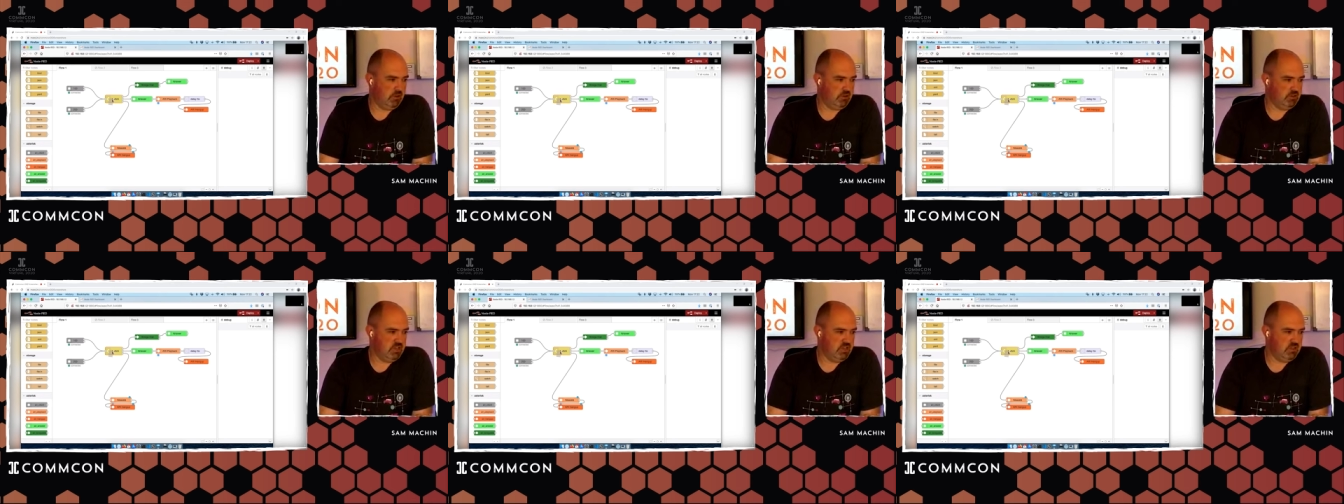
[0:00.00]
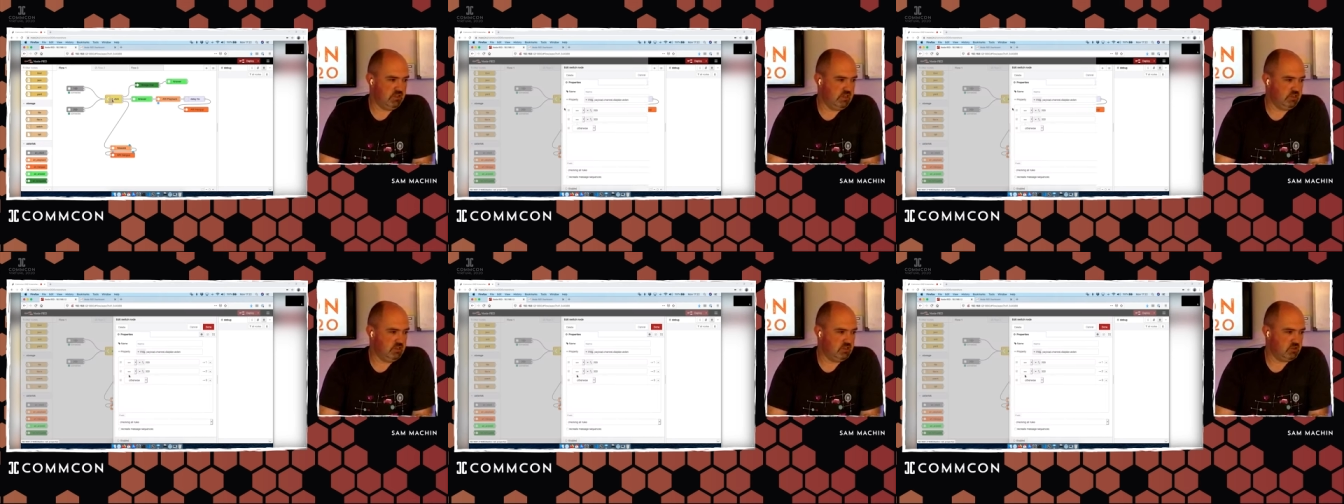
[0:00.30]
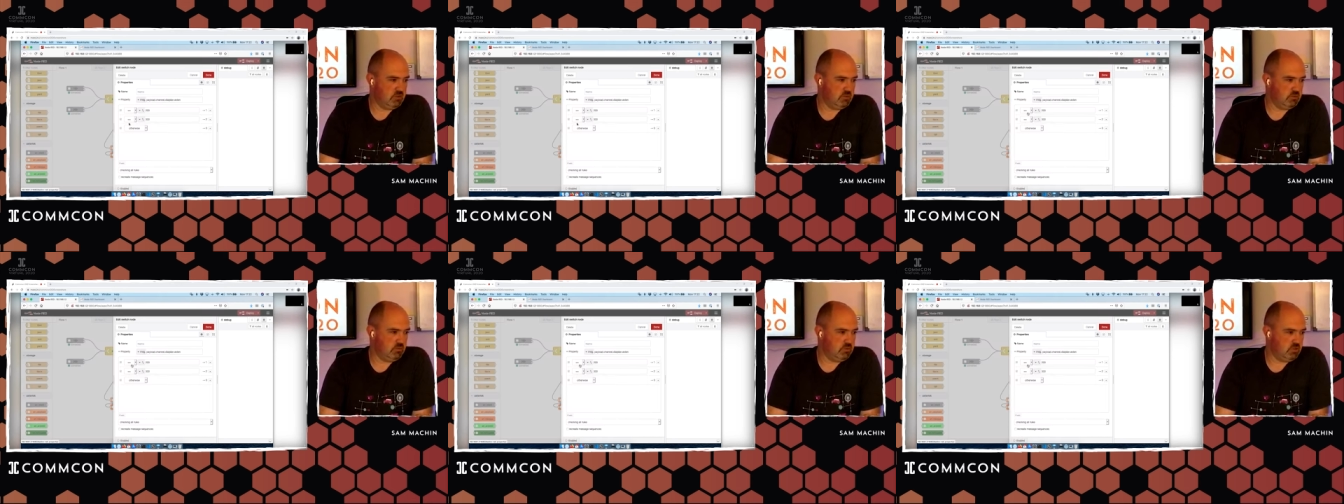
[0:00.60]
because in
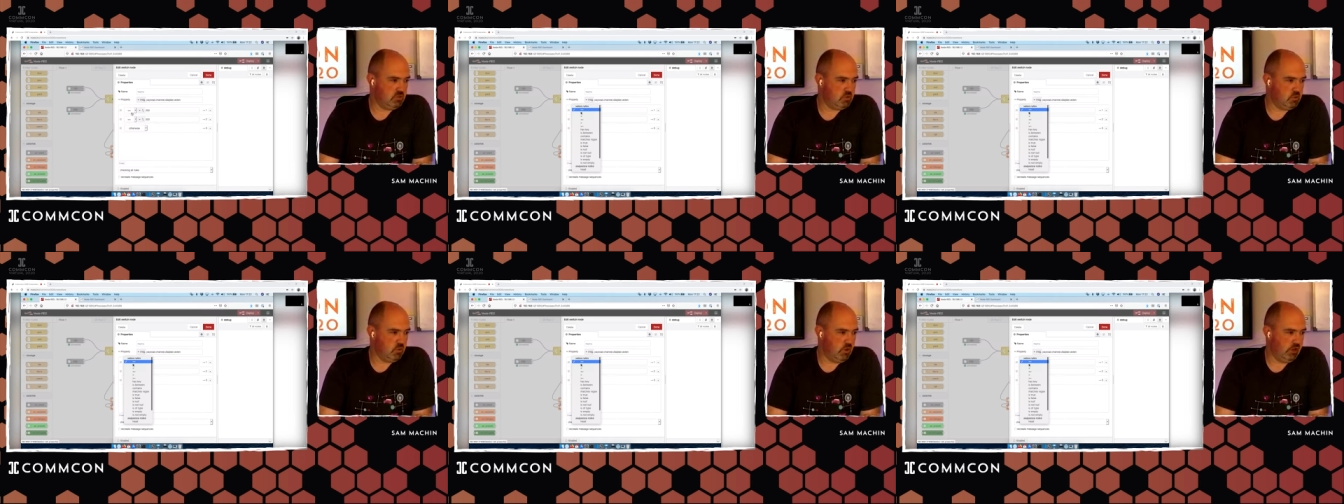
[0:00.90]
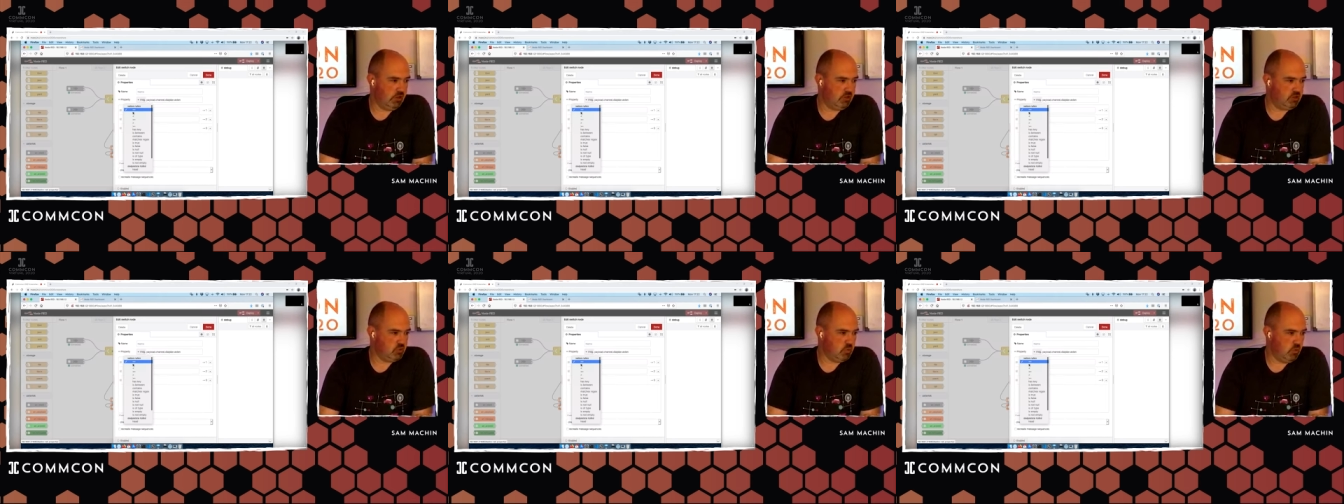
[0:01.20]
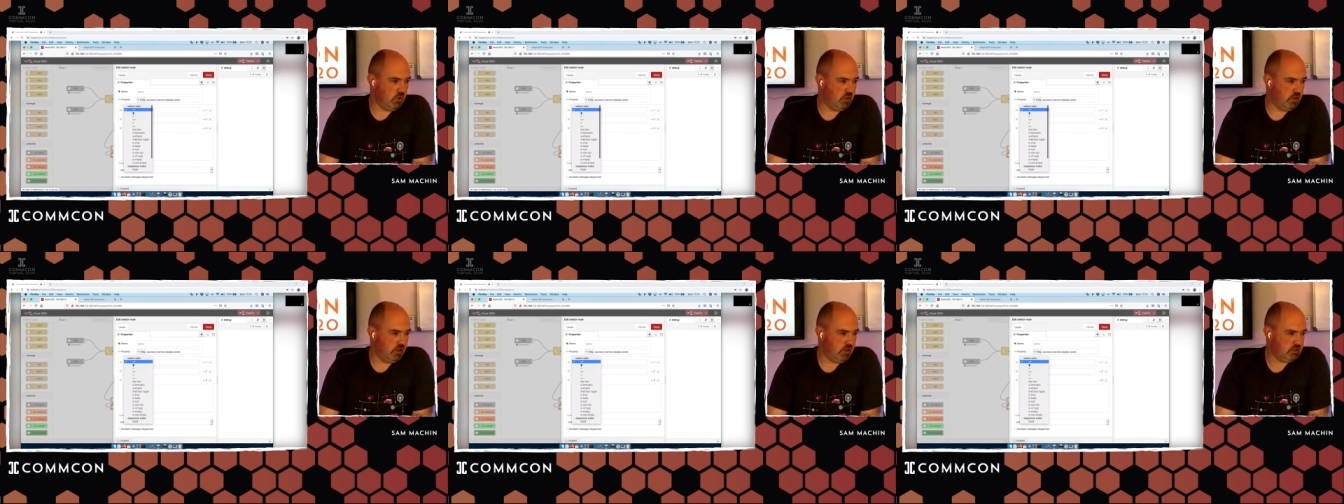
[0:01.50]
this
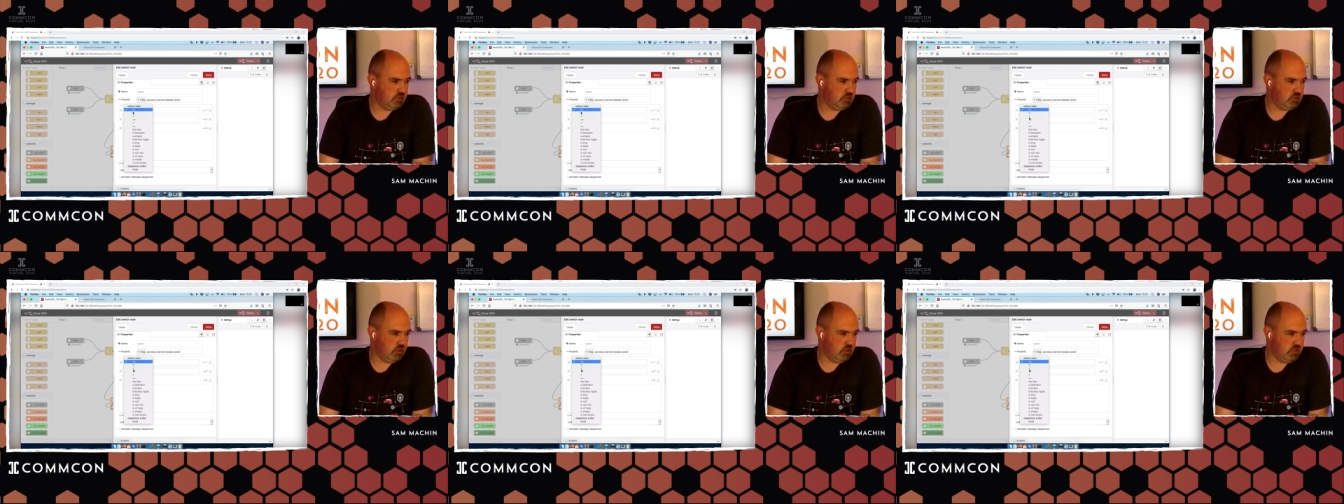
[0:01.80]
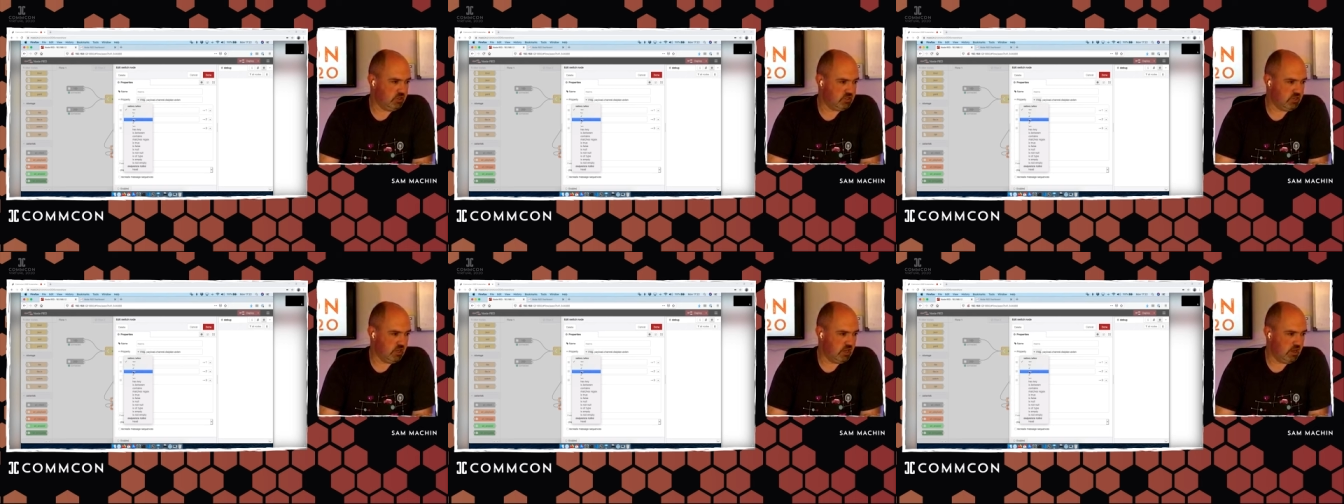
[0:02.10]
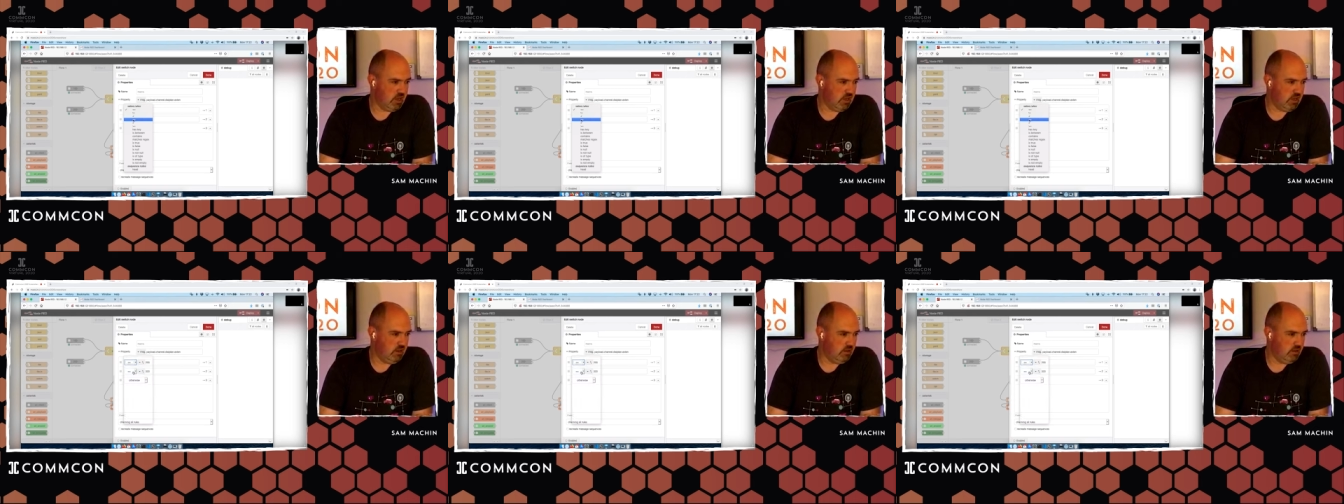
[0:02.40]
switch we can actually
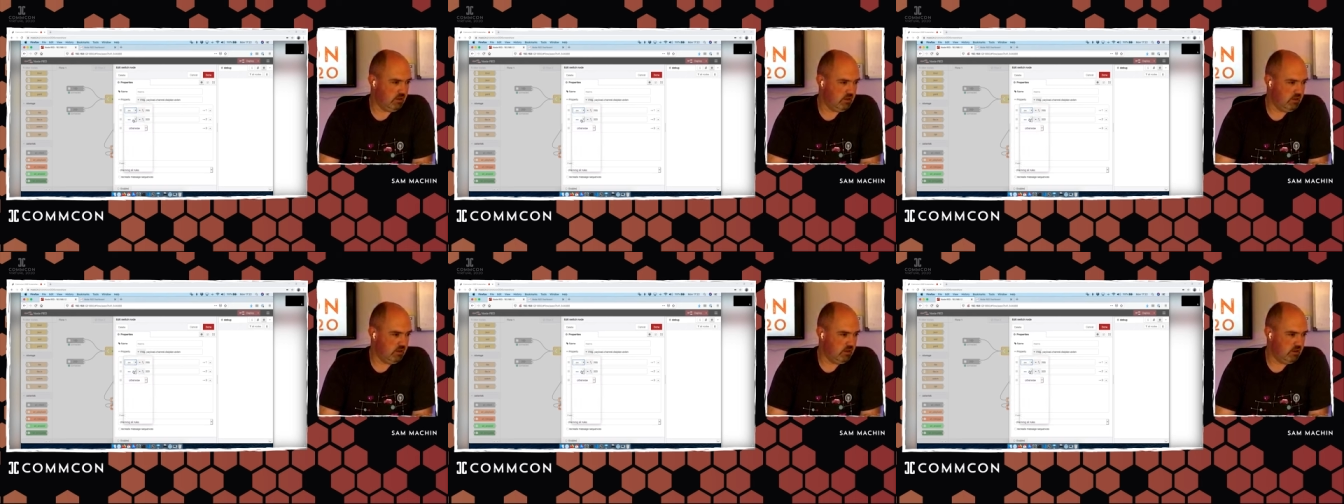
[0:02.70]
say